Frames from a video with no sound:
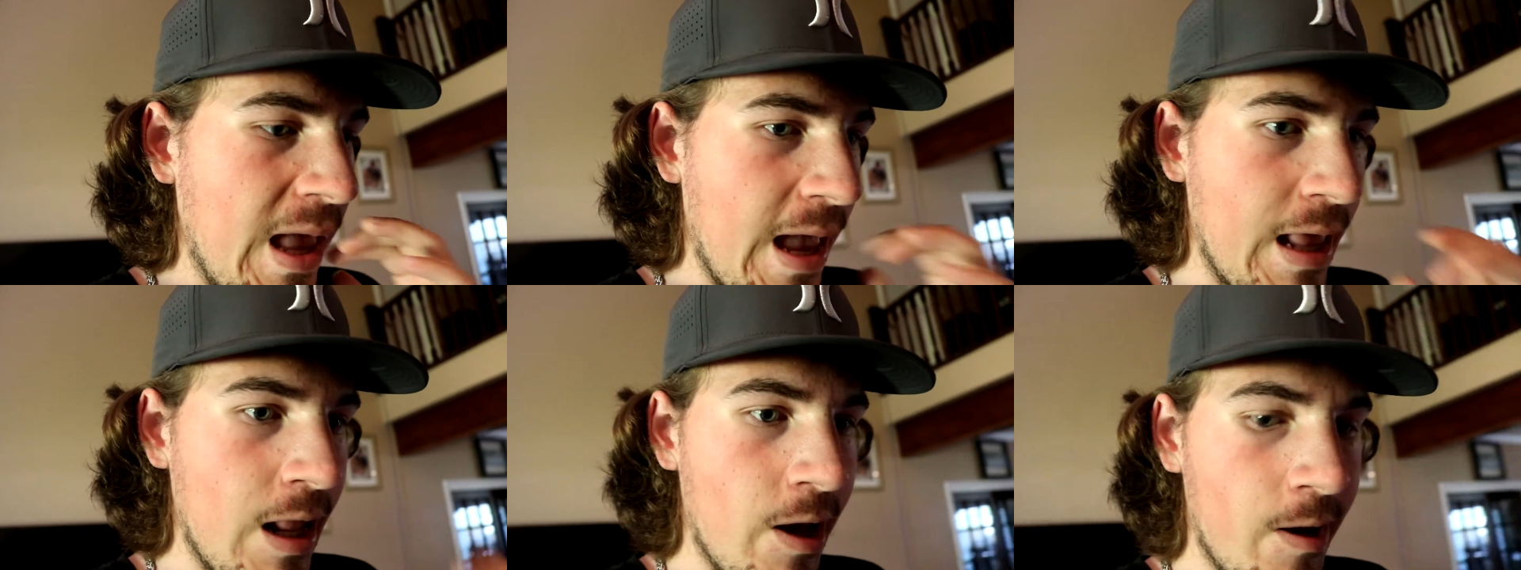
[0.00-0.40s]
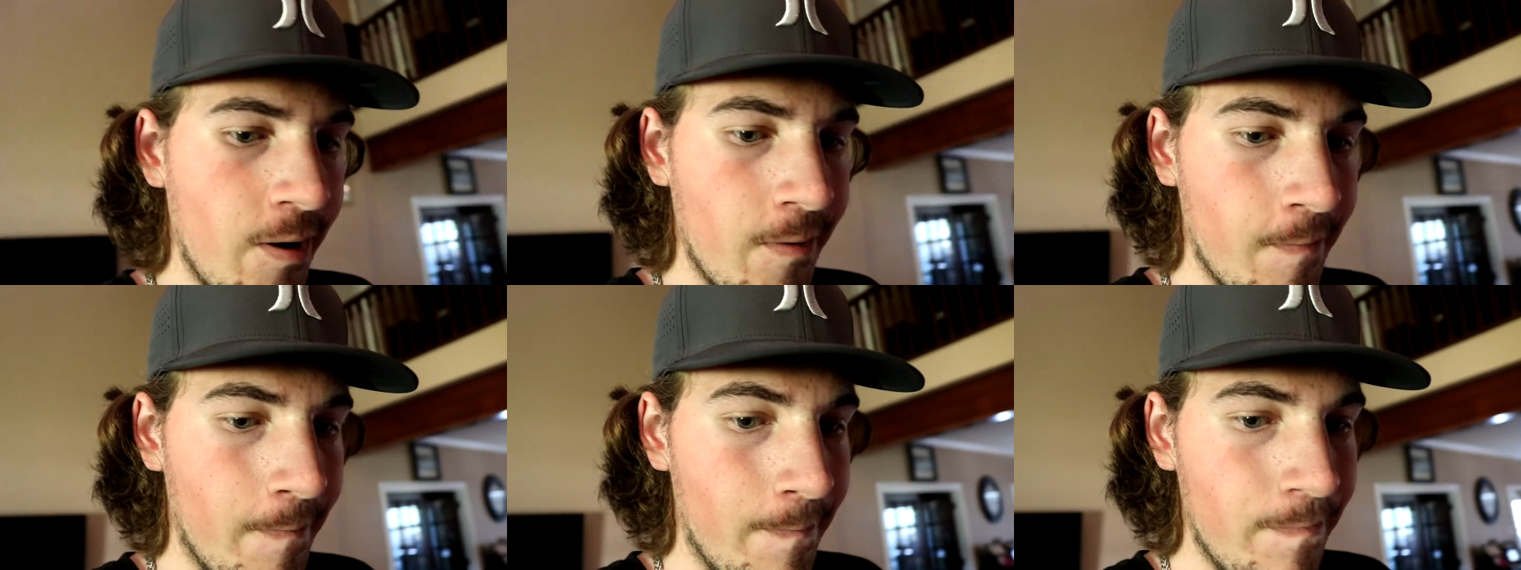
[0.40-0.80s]

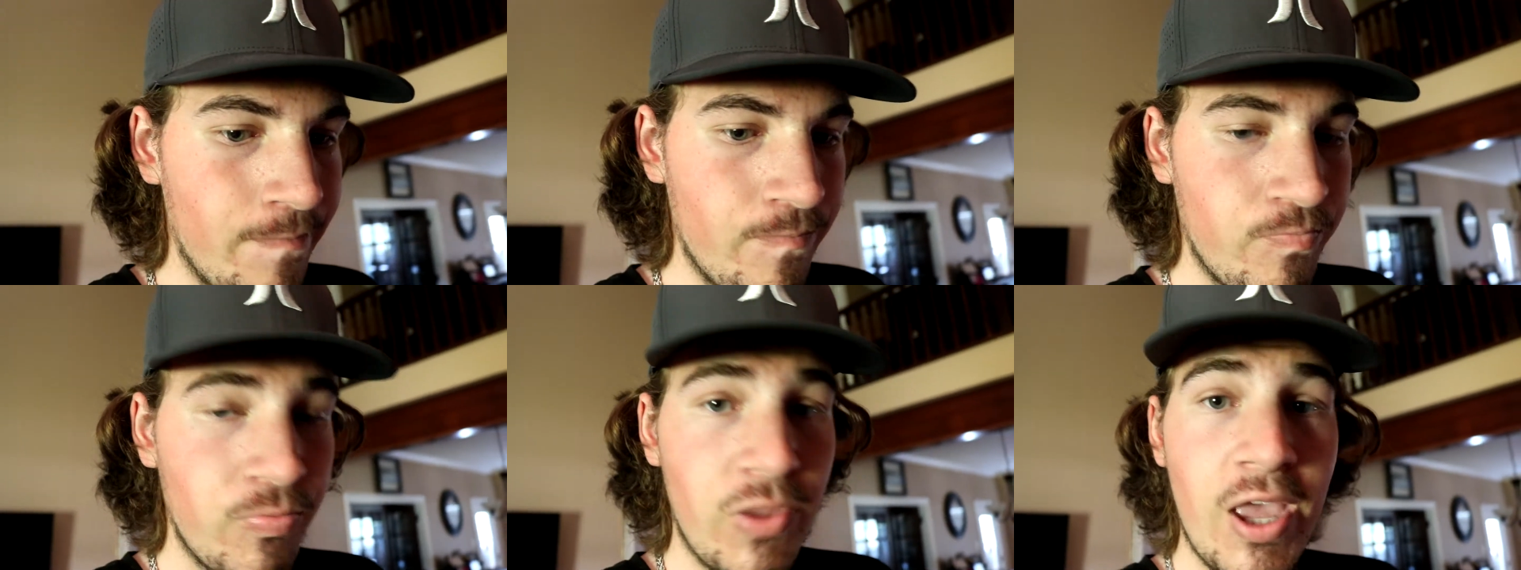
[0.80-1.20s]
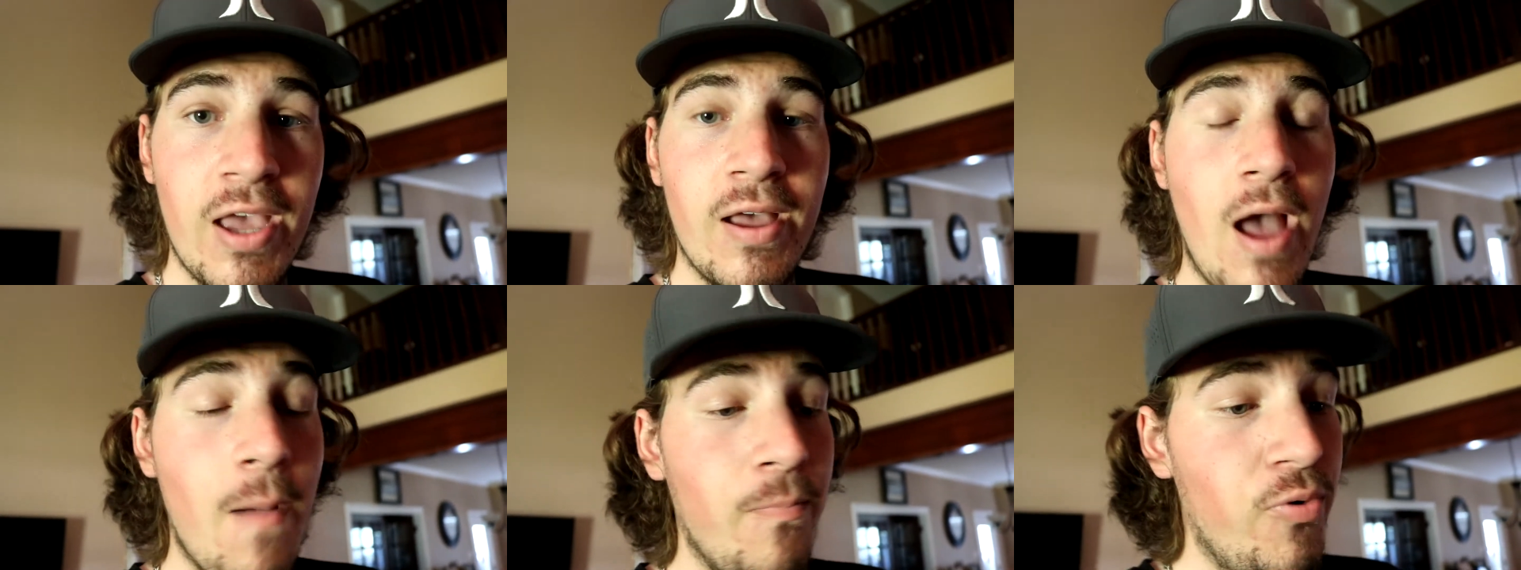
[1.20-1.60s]
And
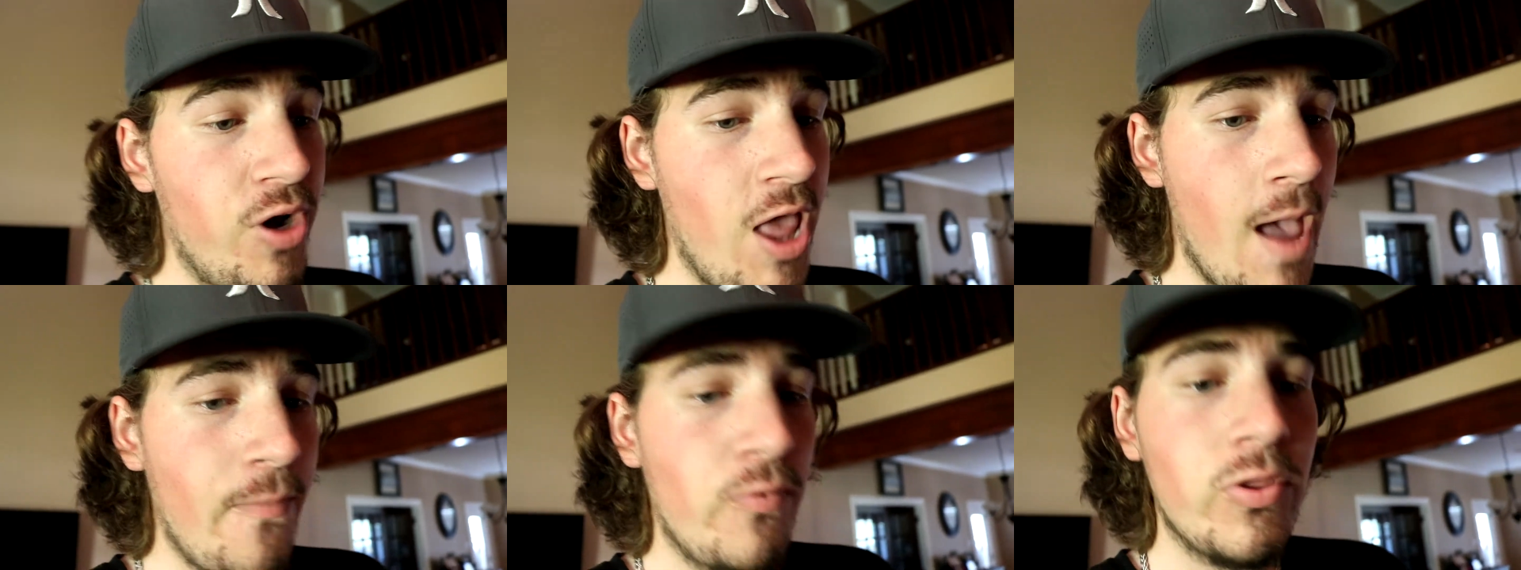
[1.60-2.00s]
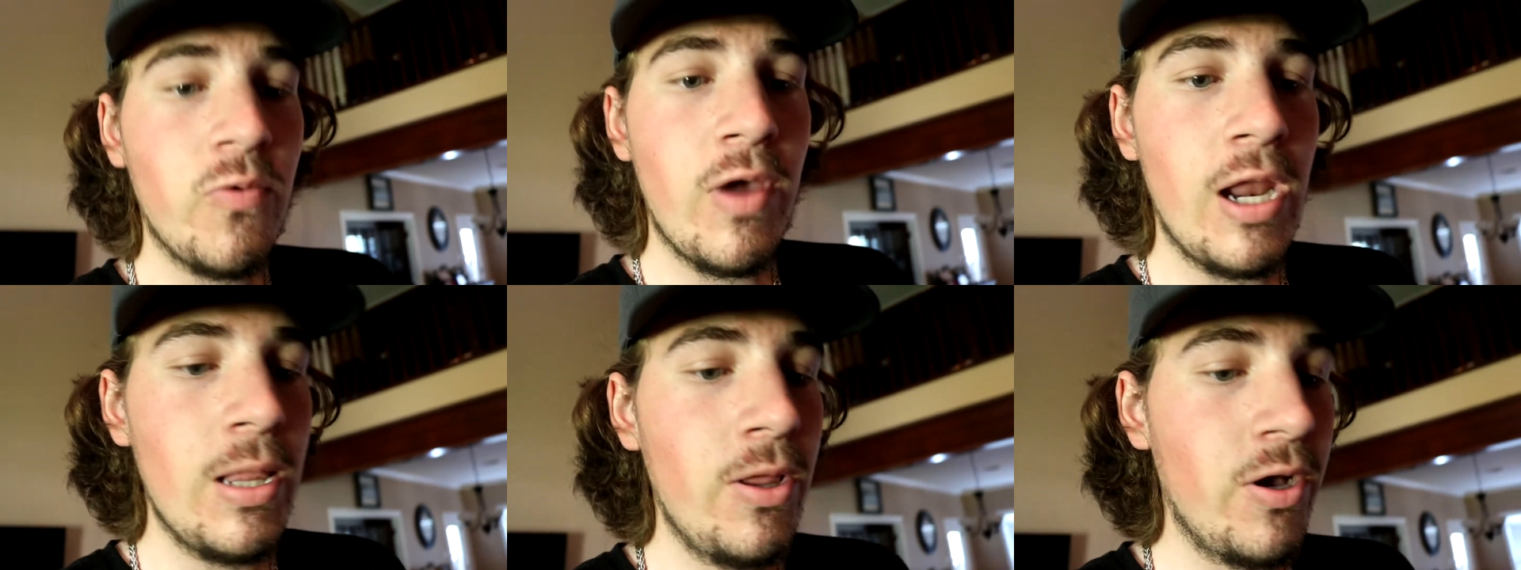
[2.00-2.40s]
yeah, I'm pretty happy with the
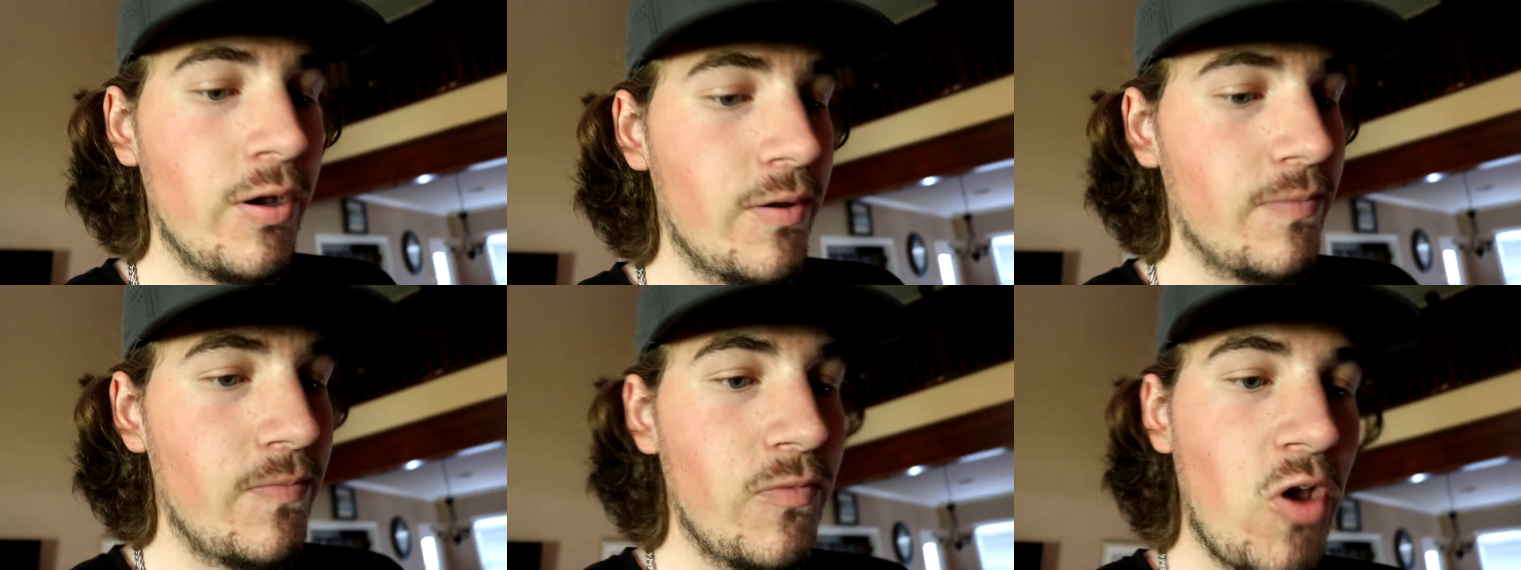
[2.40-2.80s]
way they look.